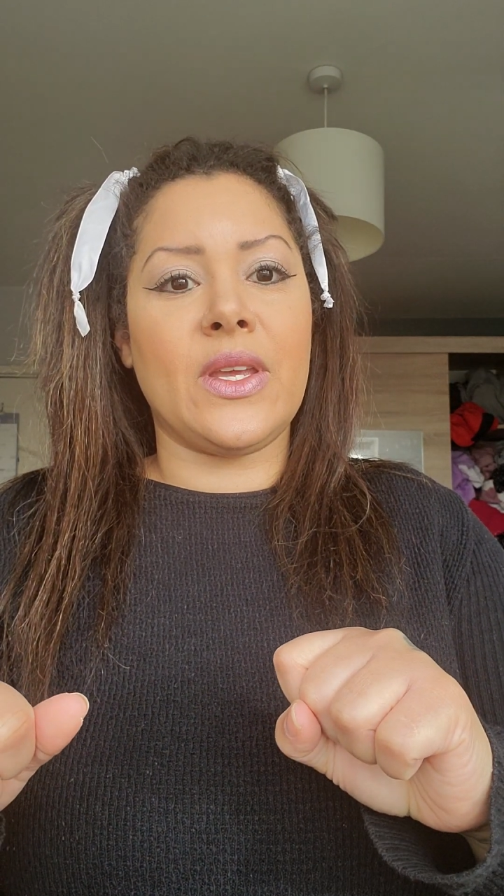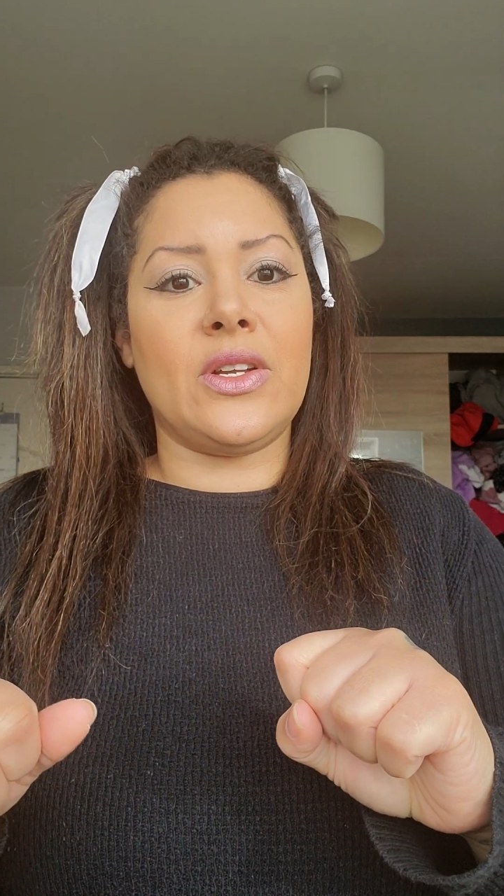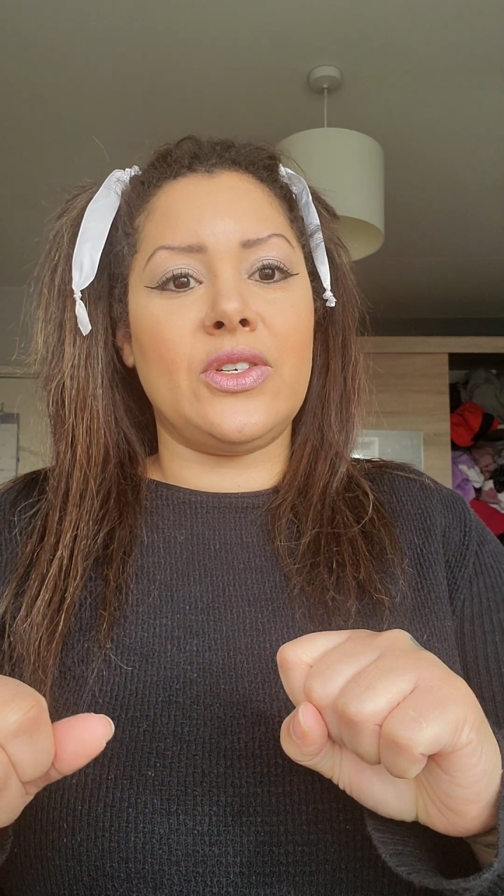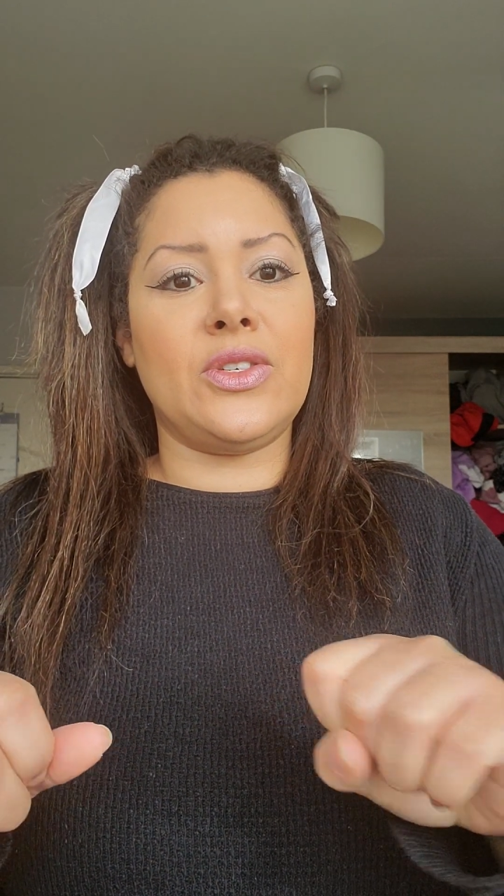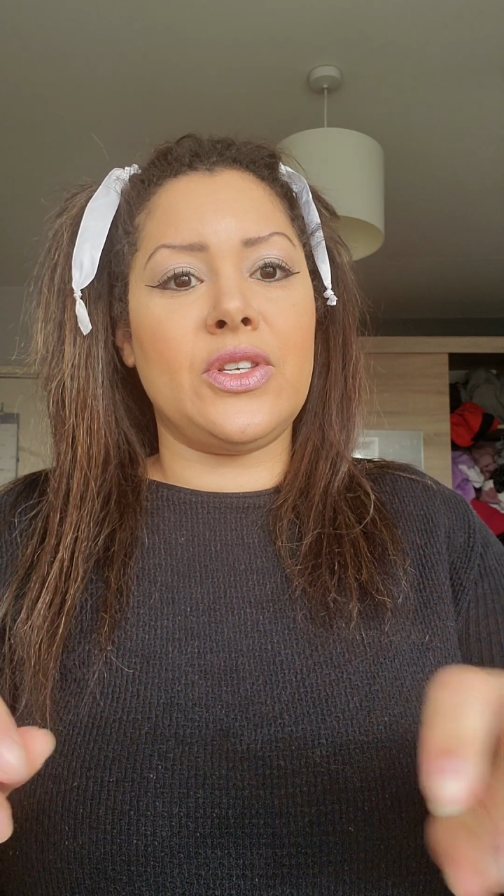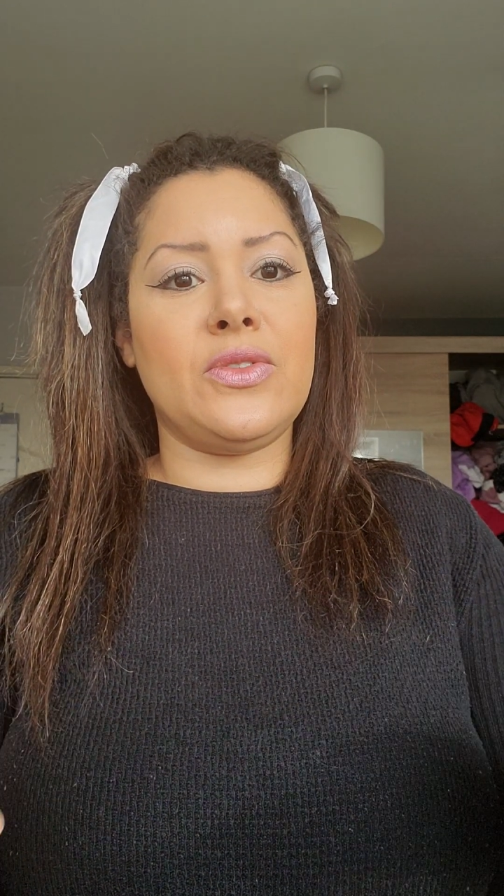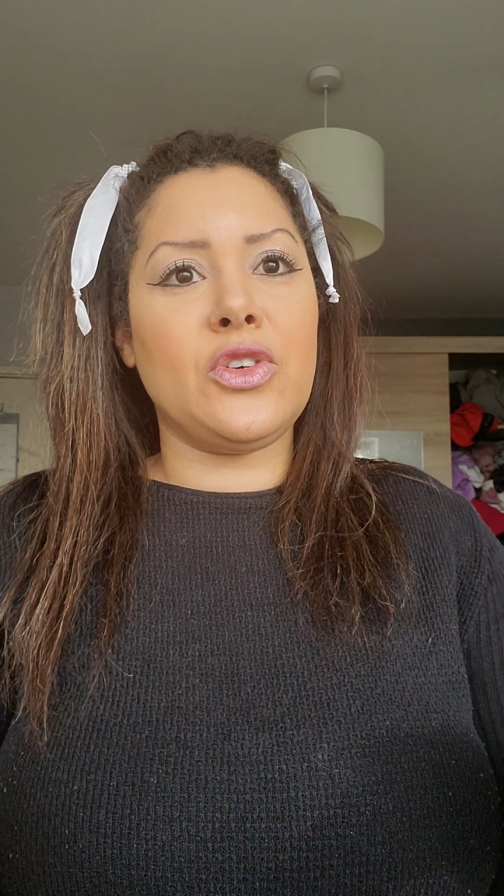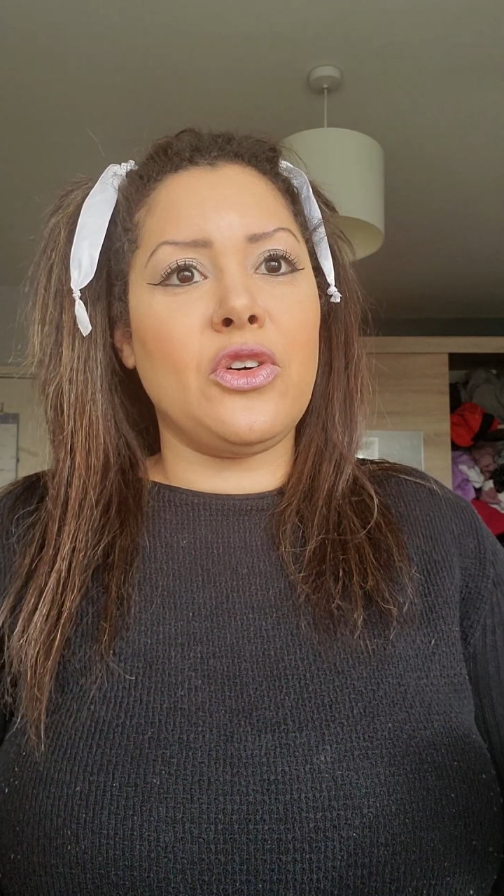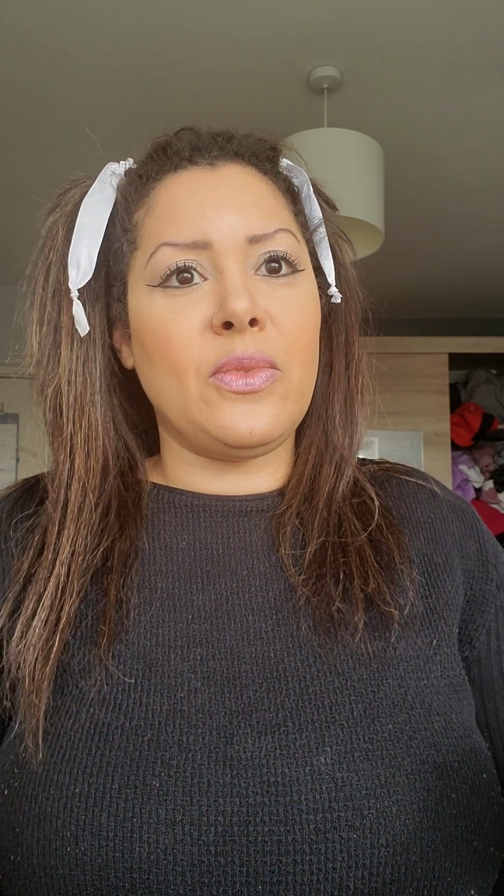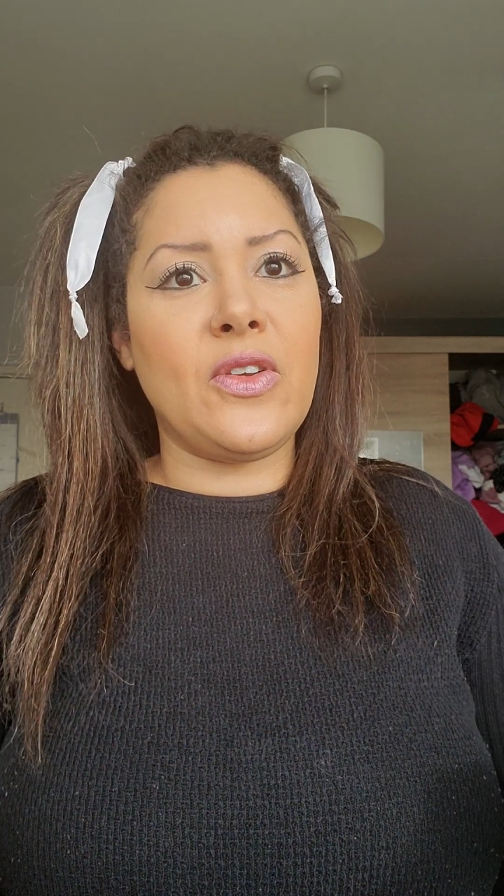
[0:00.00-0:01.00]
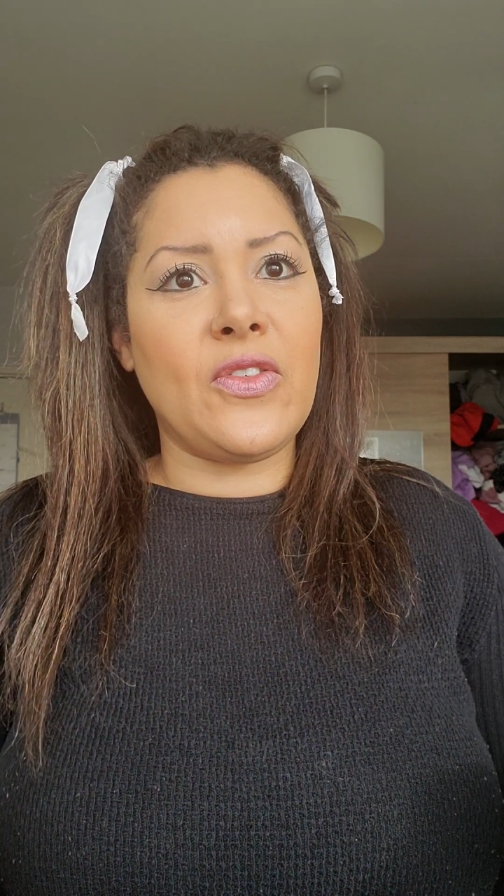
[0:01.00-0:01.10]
just those couple of